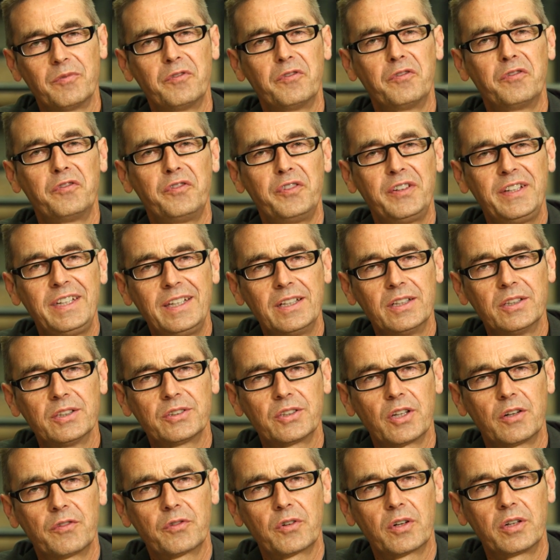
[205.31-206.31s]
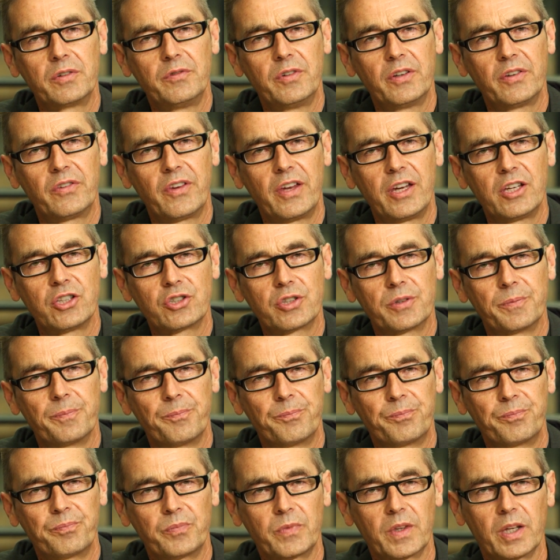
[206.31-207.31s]
field of conversation.
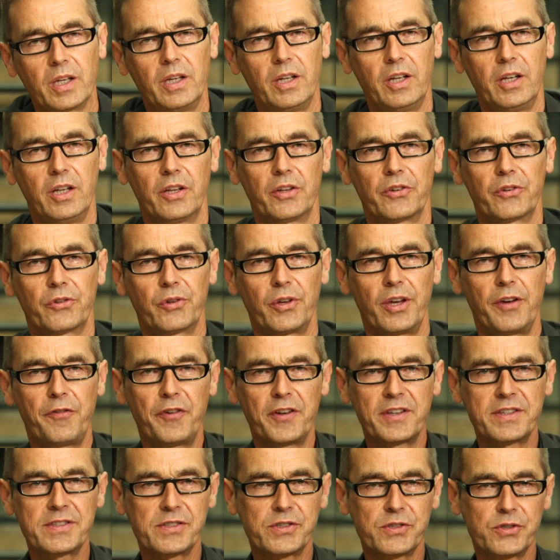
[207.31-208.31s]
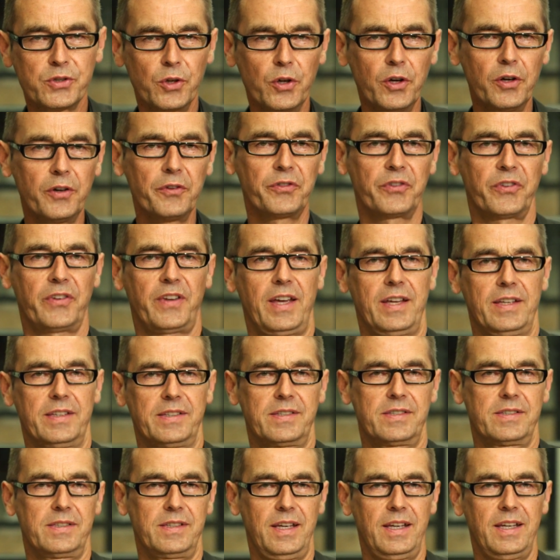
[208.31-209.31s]
So if it serves
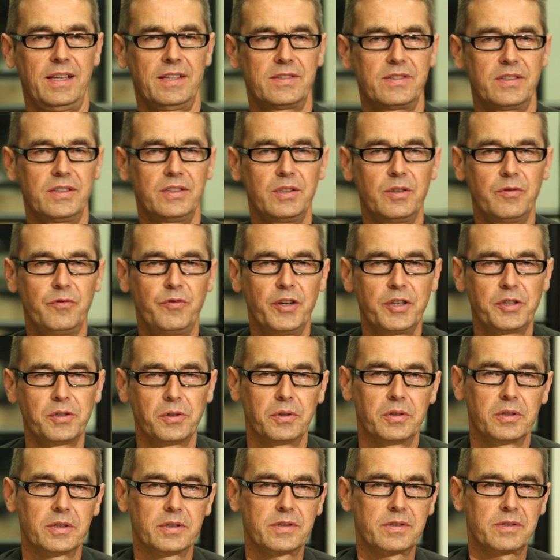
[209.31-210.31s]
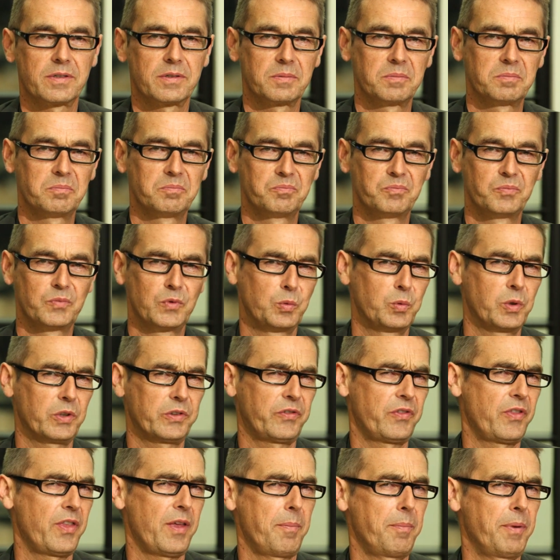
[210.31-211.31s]
us as individuals,
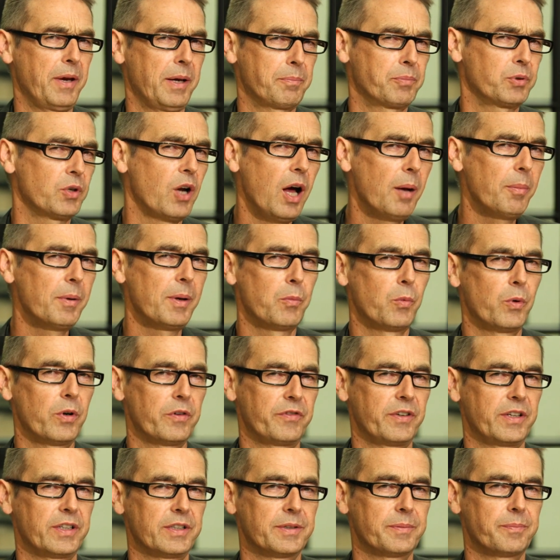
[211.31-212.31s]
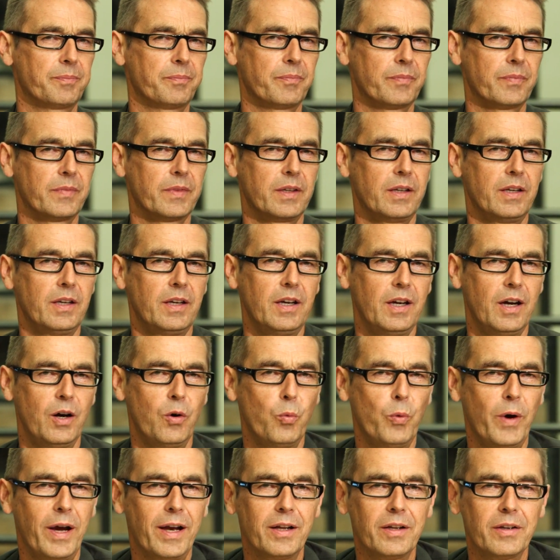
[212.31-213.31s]
what's the big problem with it?
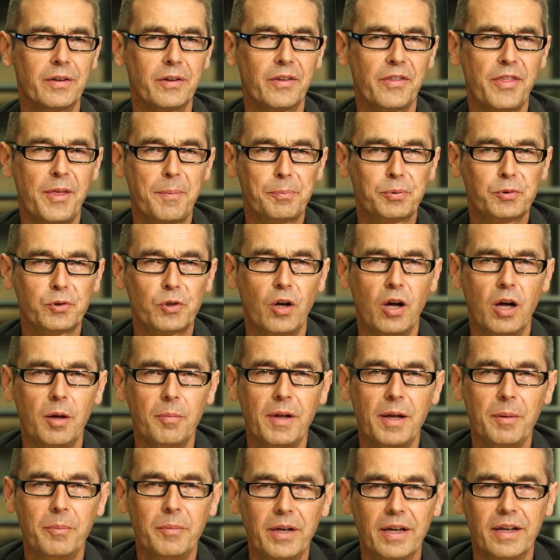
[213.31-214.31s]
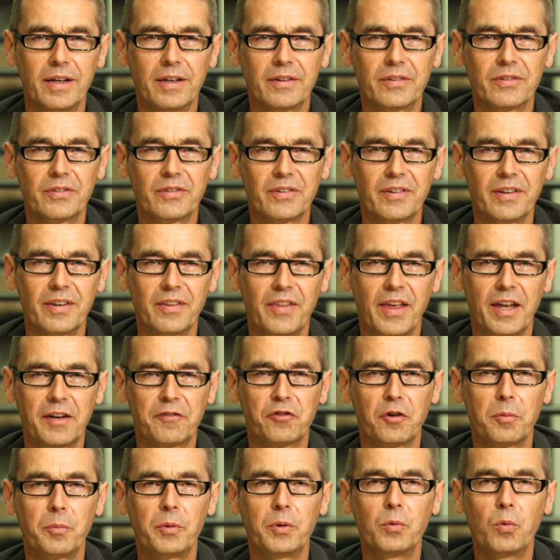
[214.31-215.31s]
Well, the problem is
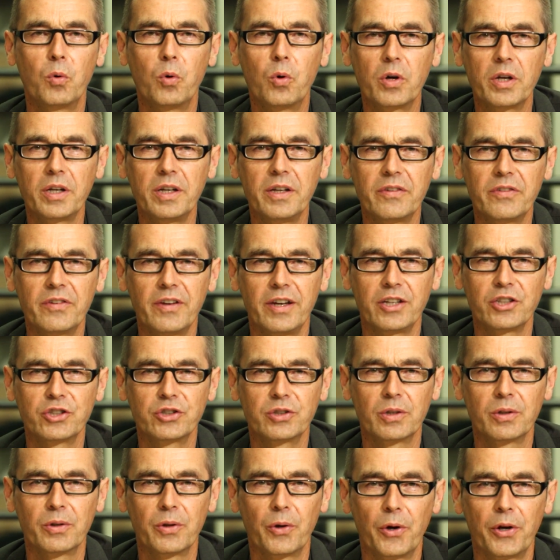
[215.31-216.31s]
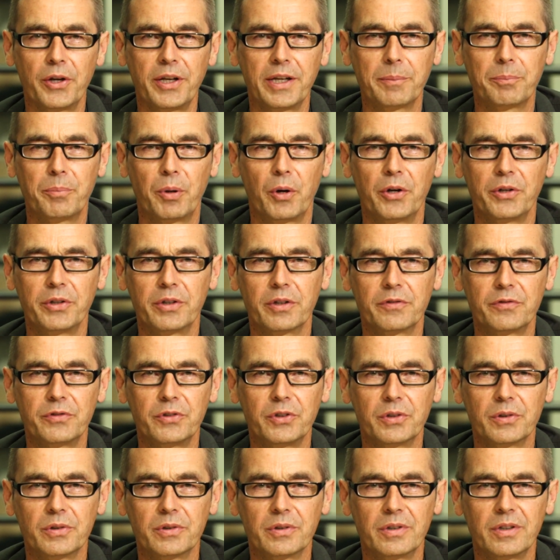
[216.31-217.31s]
that from an organizational learning point of
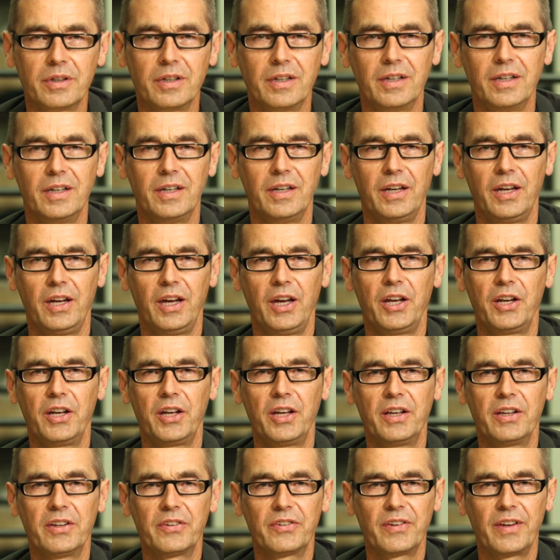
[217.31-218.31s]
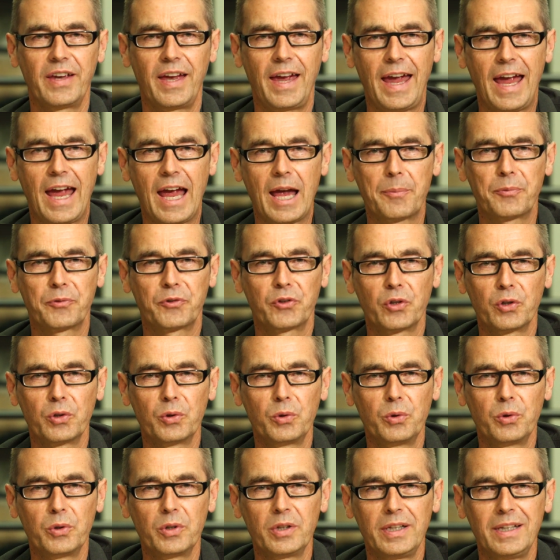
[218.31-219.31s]
view, it is
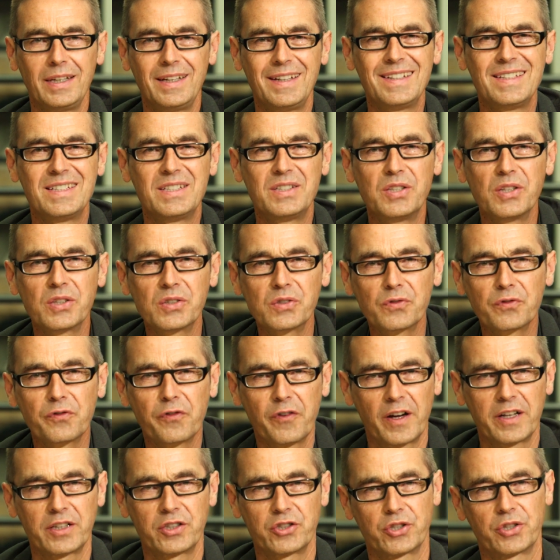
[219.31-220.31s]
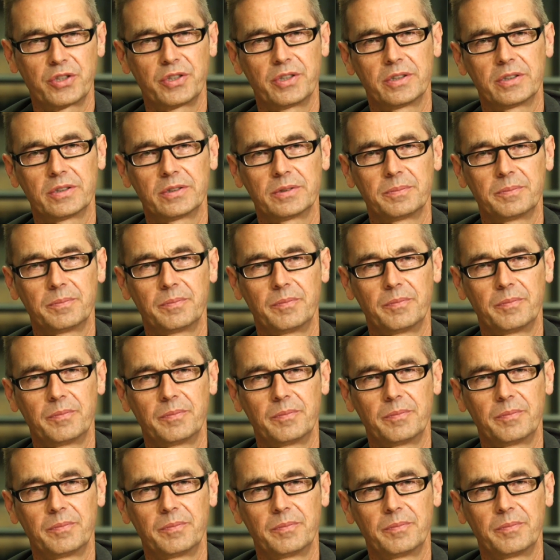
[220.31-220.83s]
absolutely dysfunctional